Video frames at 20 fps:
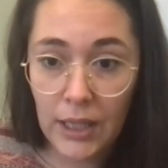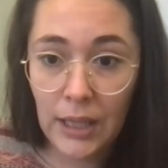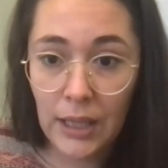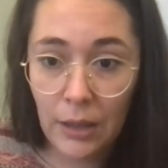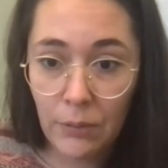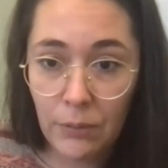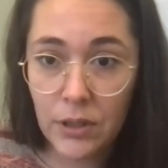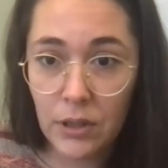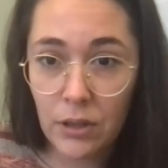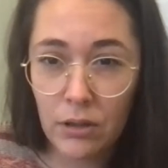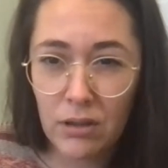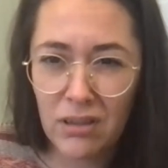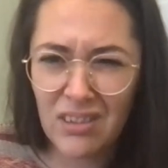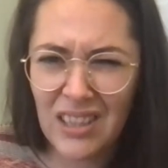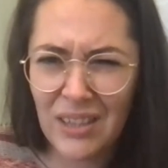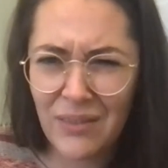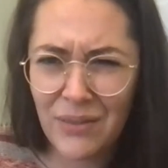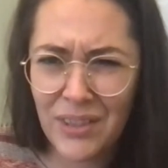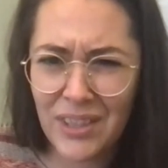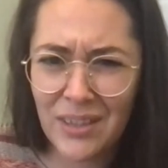That
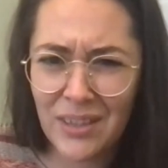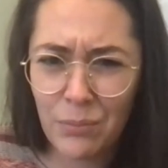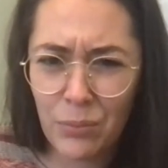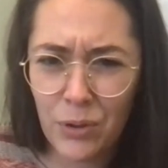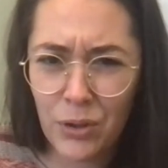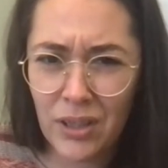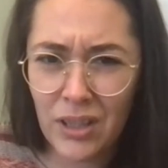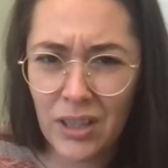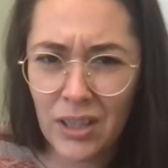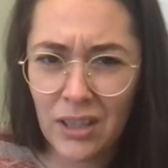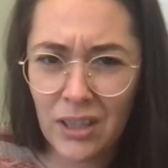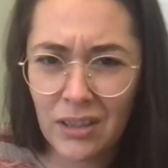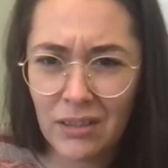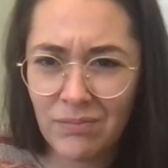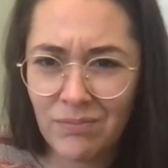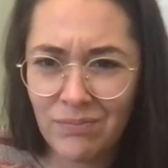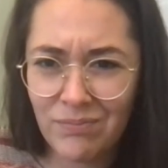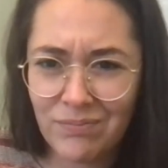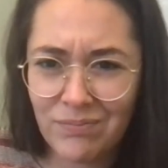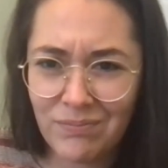was for the
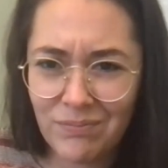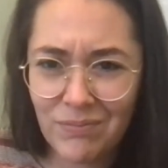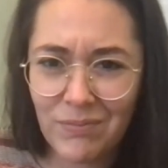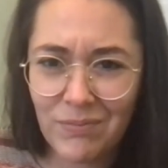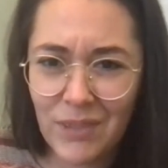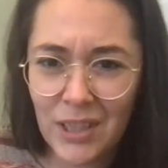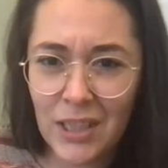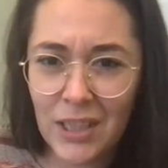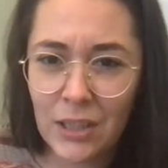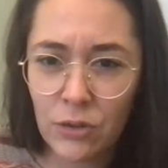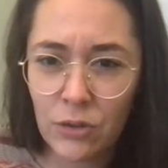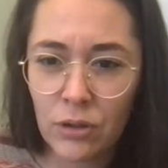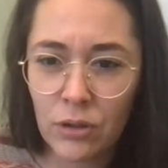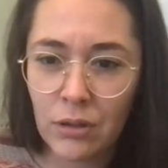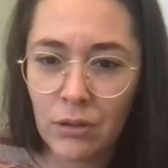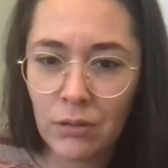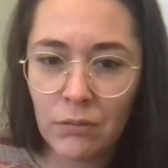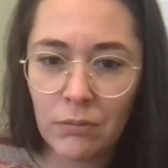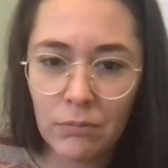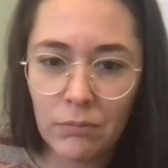
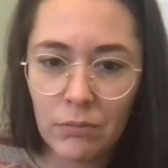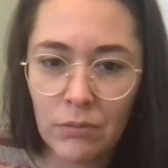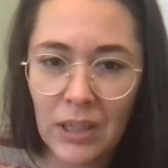discussion.